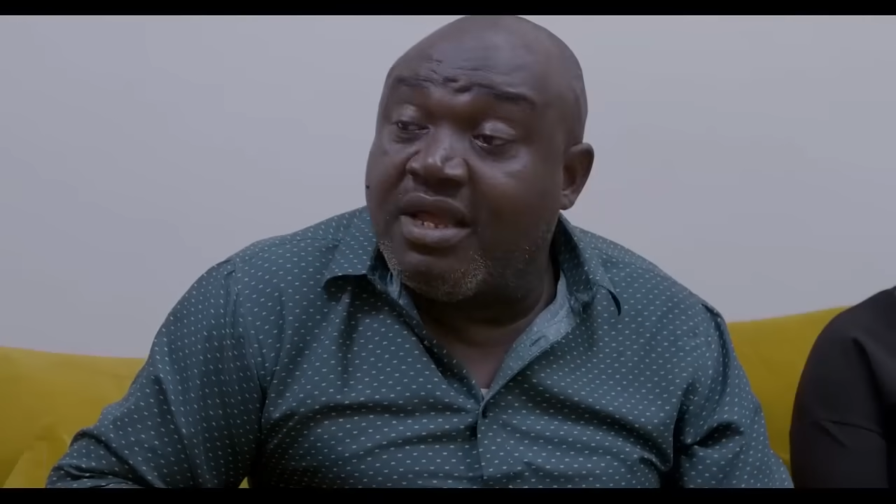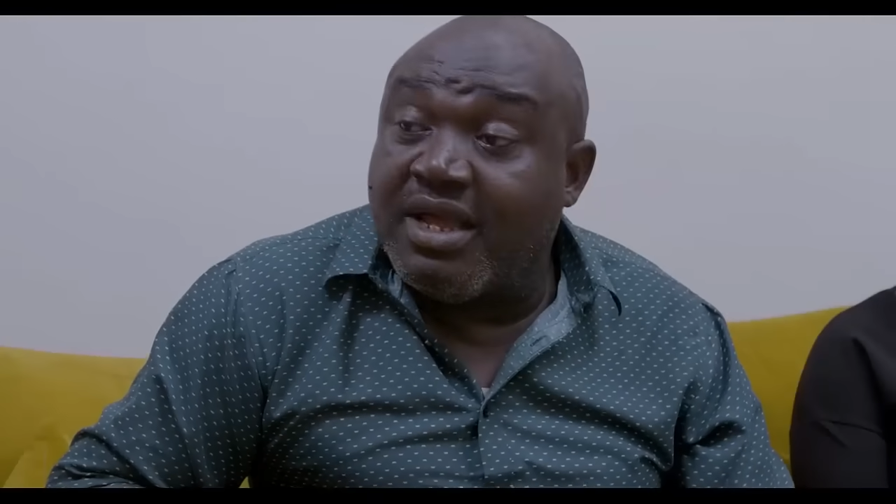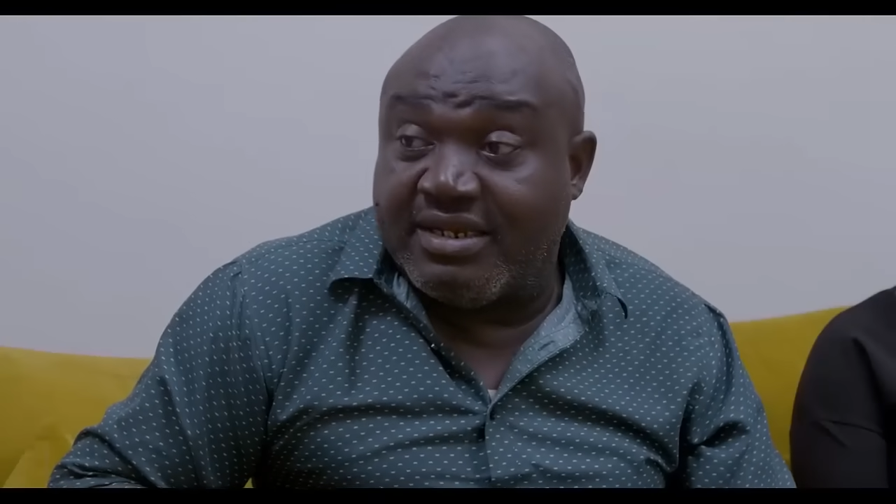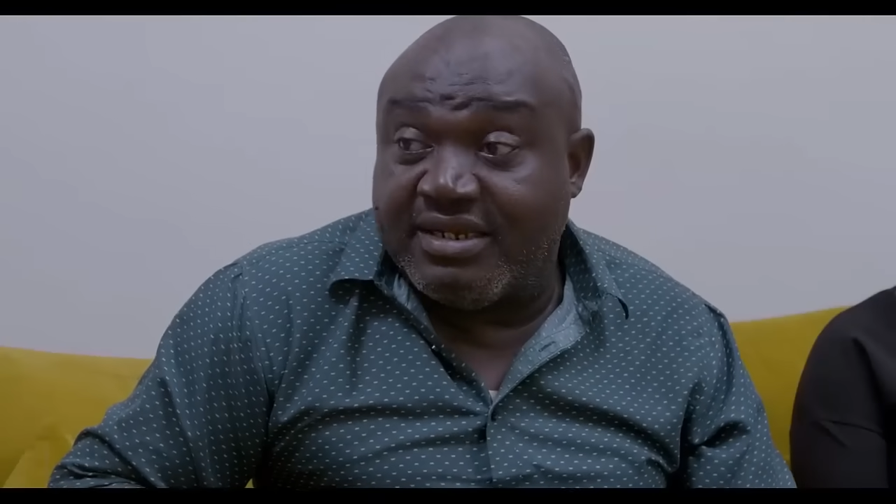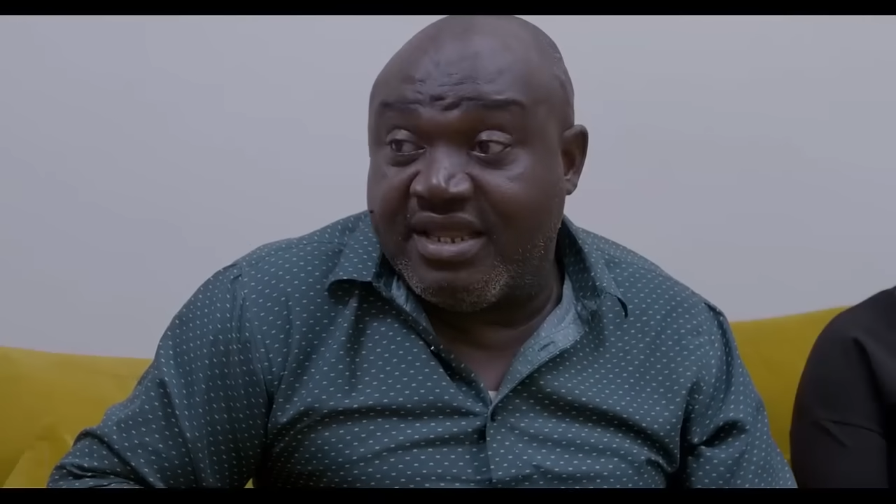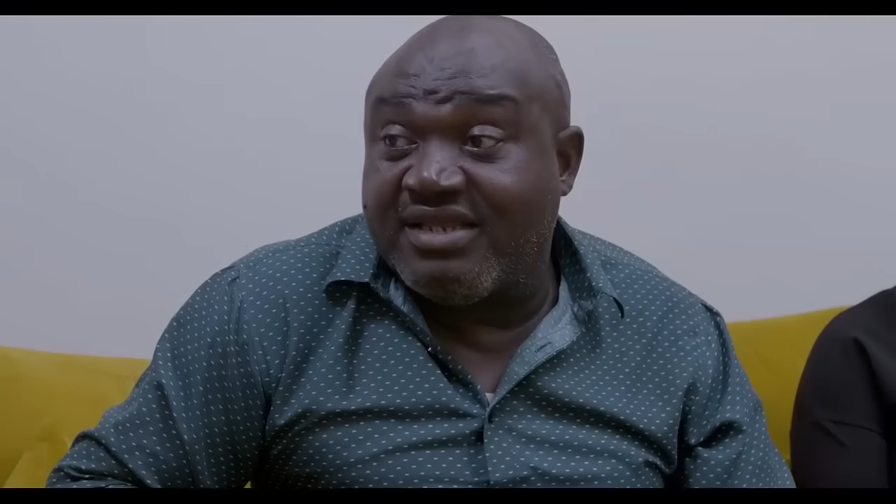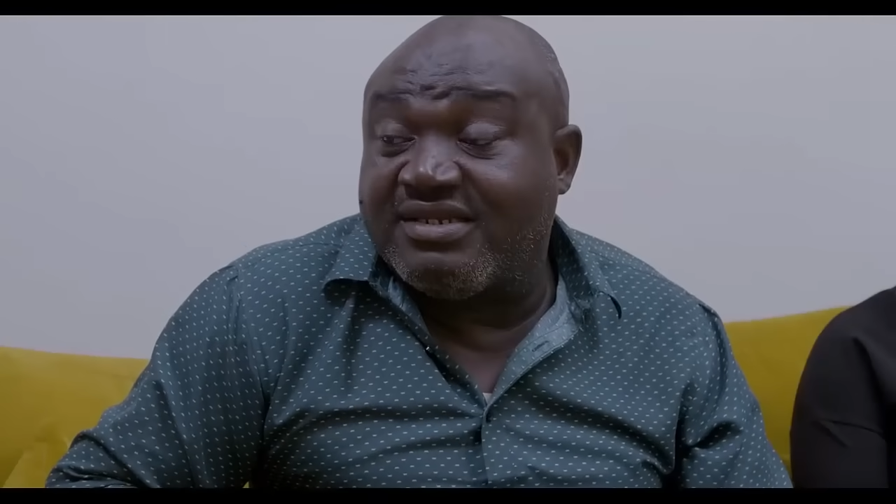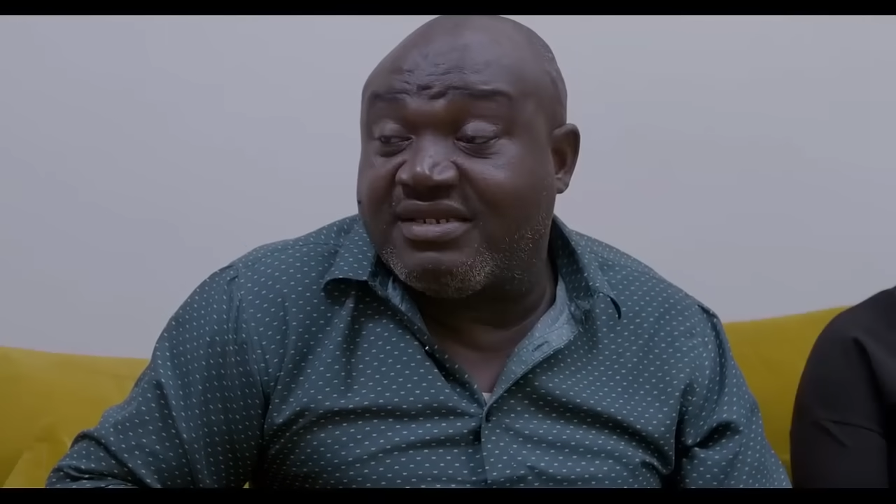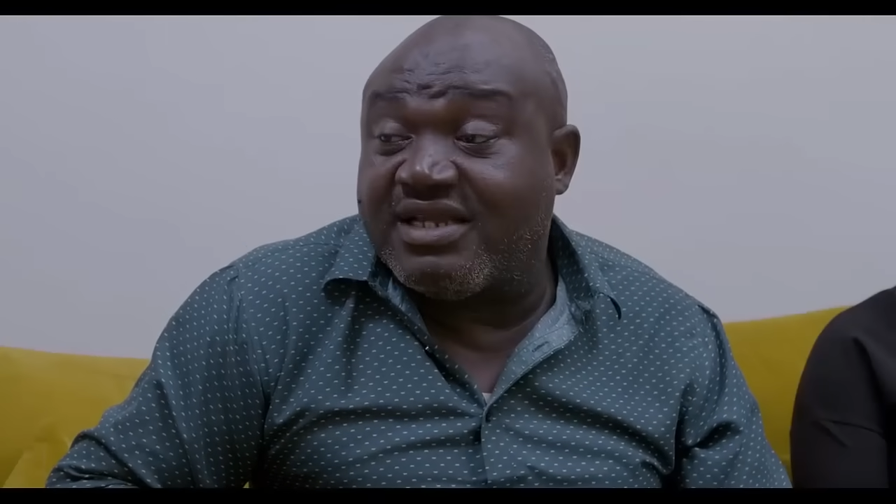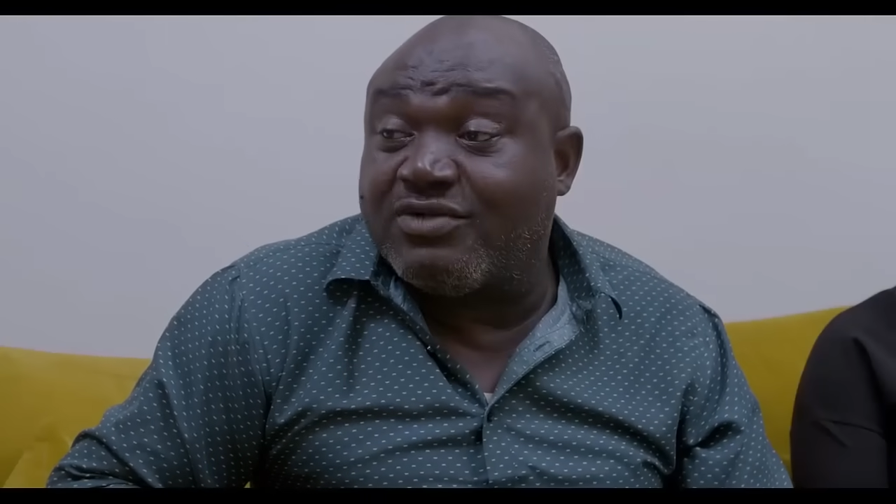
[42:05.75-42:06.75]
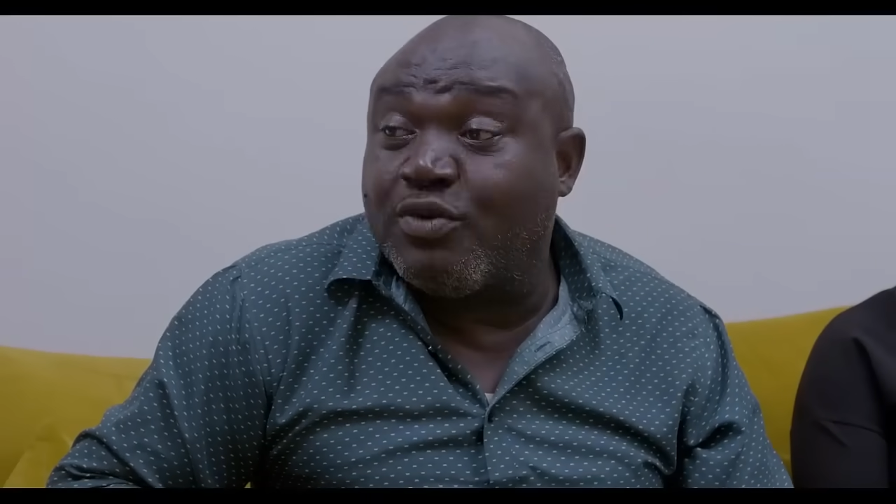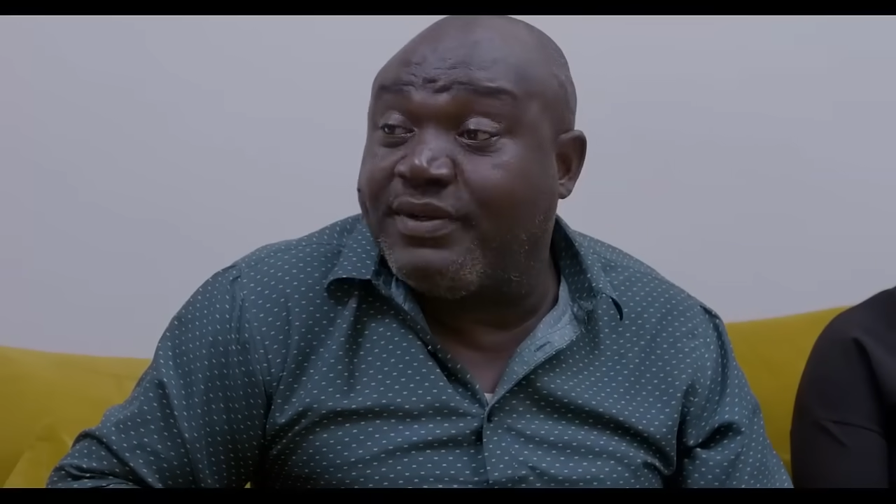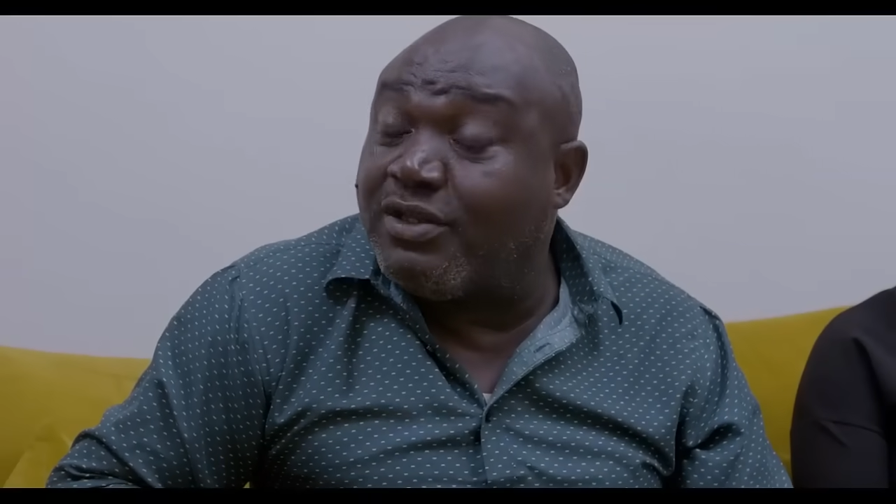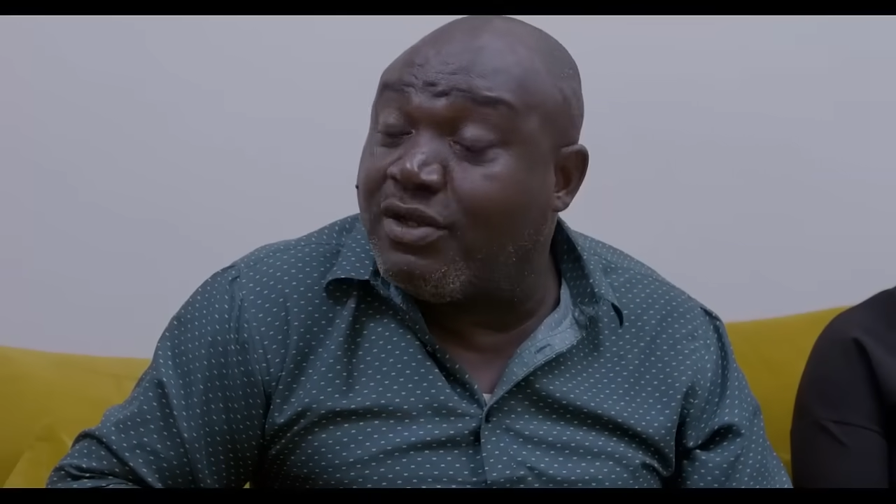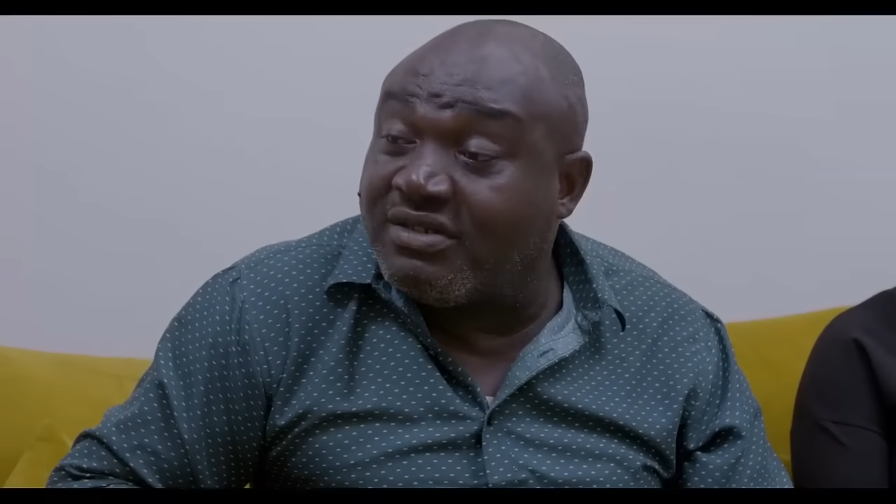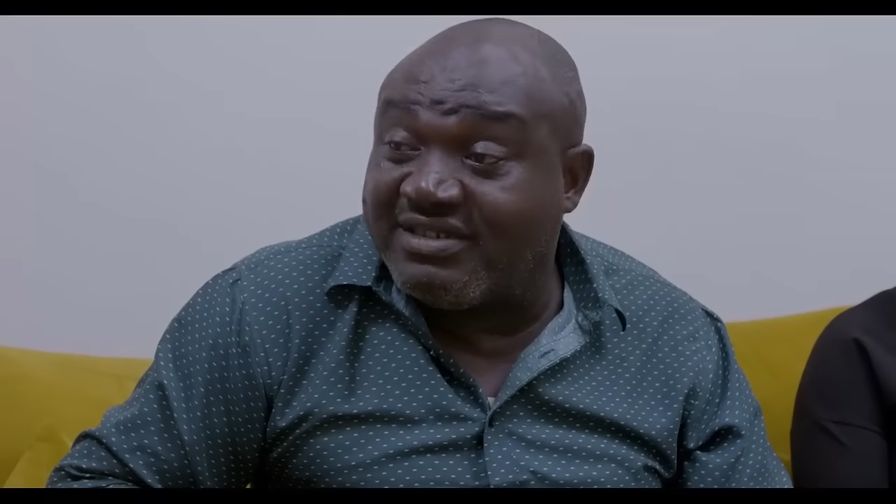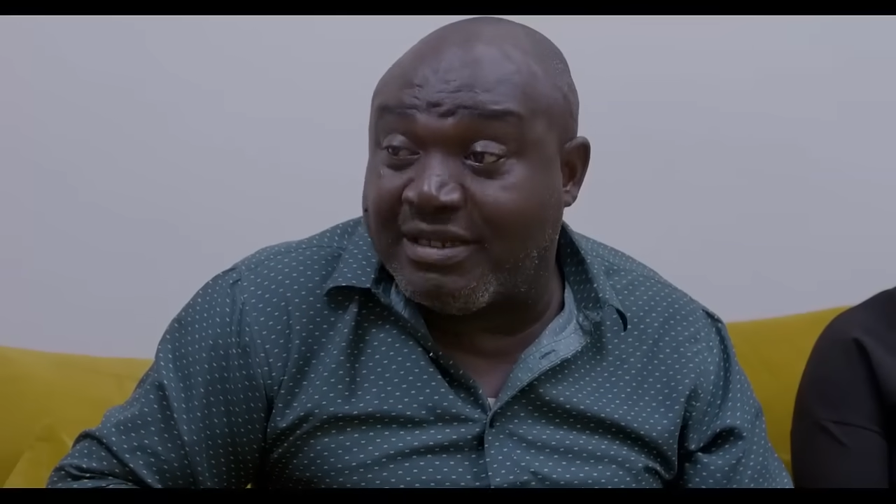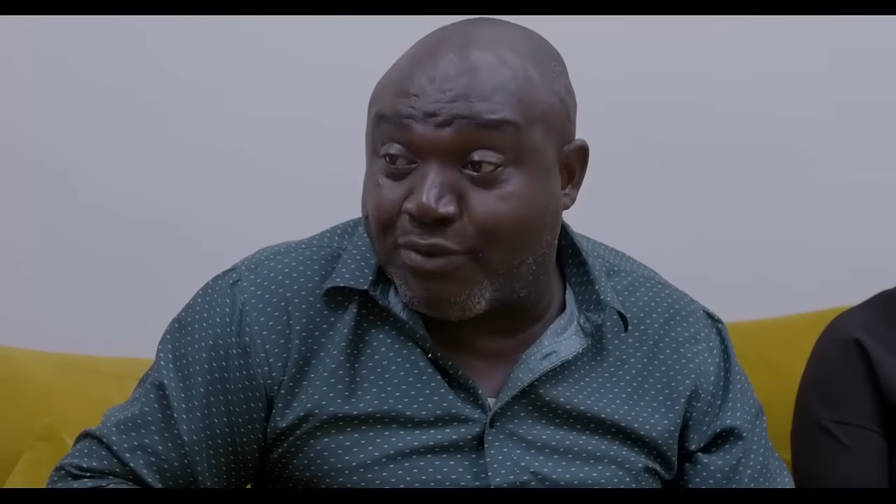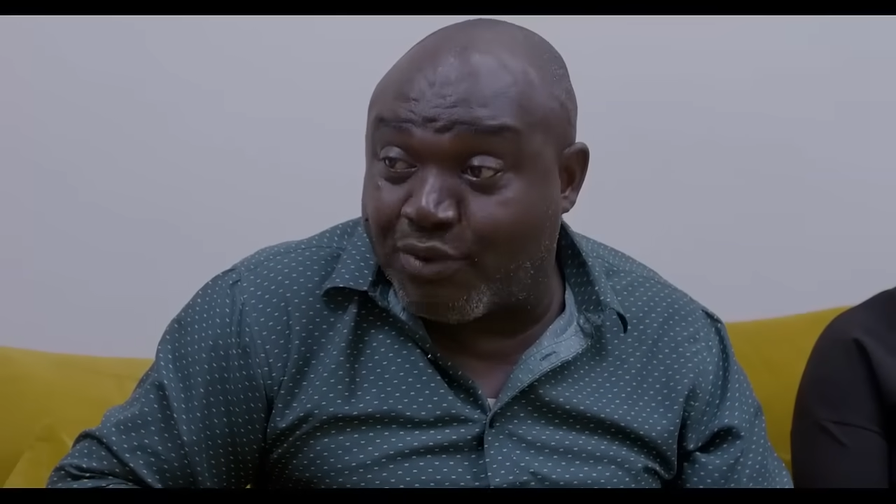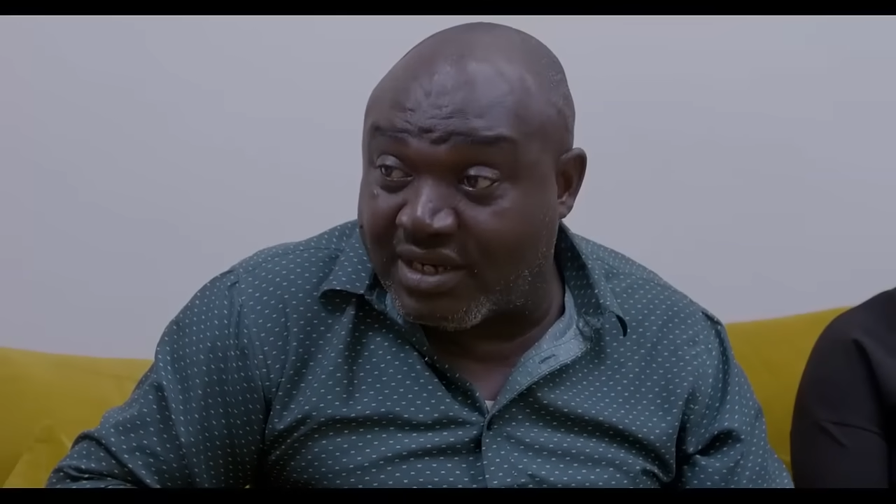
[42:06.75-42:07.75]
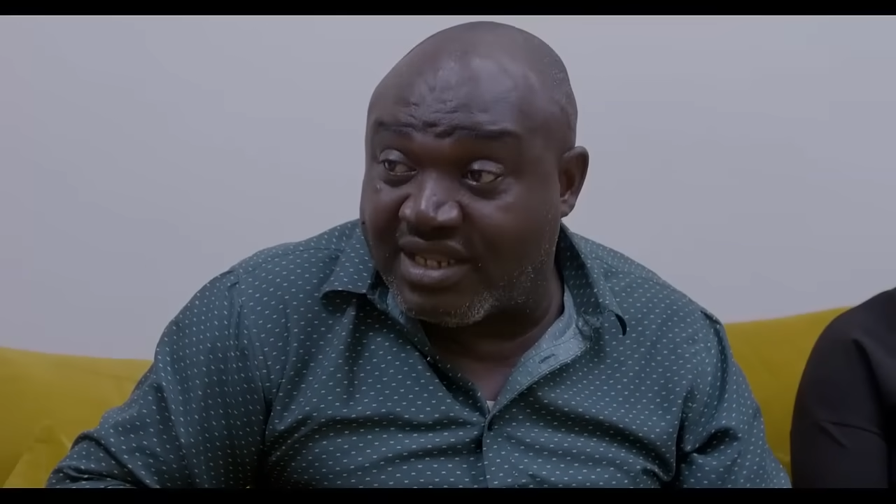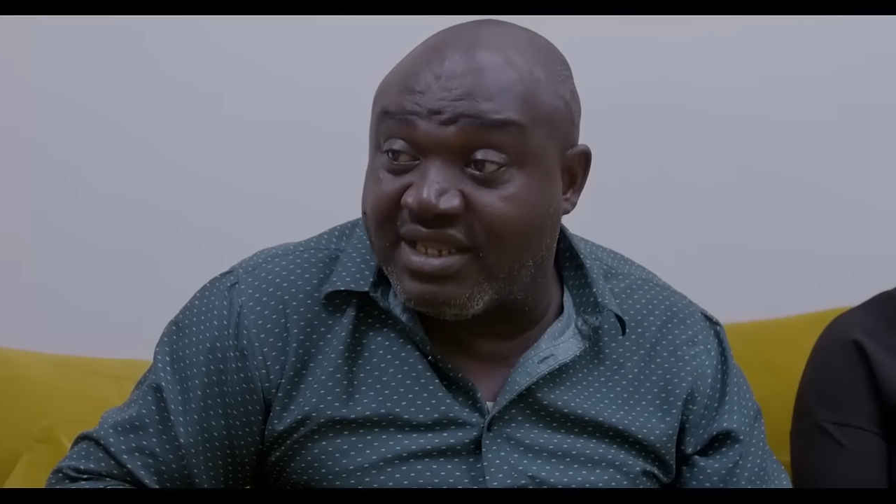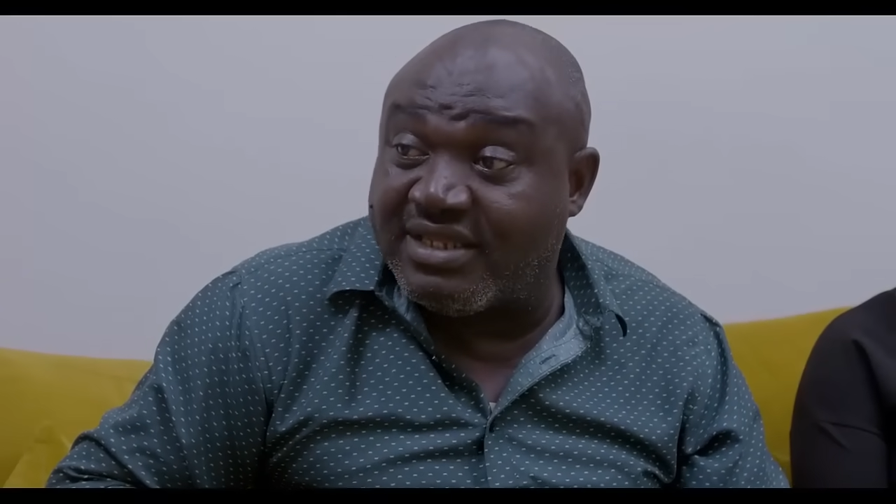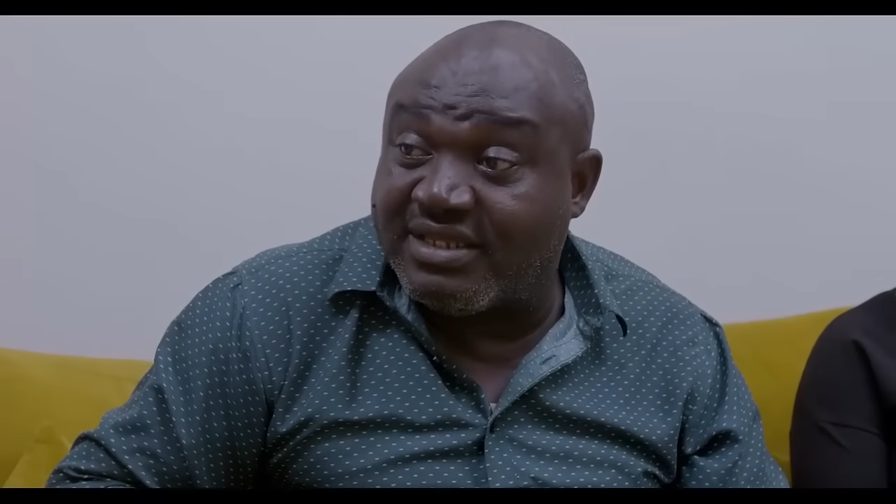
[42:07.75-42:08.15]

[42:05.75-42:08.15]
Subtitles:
And the exercise will be done separately.